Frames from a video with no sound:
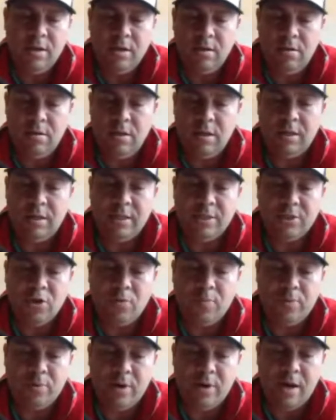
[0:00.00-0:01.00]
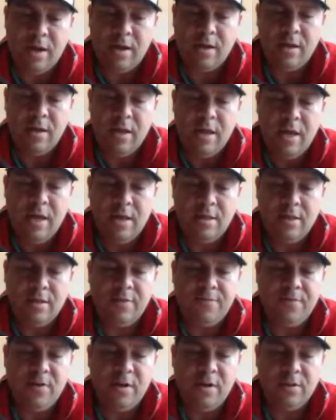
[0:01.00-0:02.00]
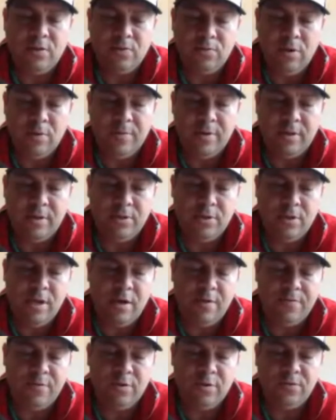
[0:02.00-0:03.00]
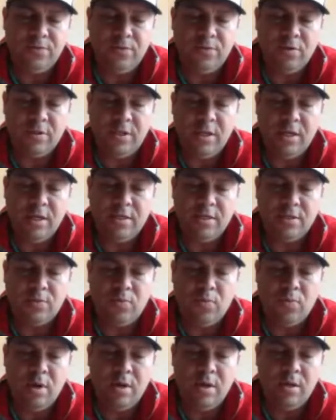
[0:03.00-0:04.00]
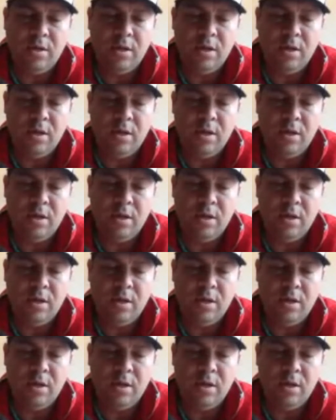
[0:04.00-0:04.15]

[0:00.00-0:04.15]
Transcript: Let's go pray. And then they find this woman. So now in verse 14 it says, One